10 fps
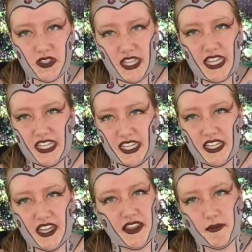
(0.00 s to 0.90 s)
that
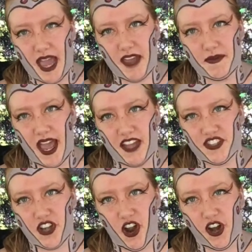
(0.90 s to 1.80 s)
he and the Bad
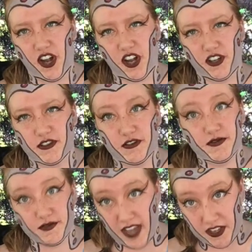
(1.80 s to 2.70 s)
Batch are
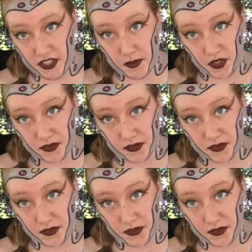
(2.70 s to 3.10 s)
valuable.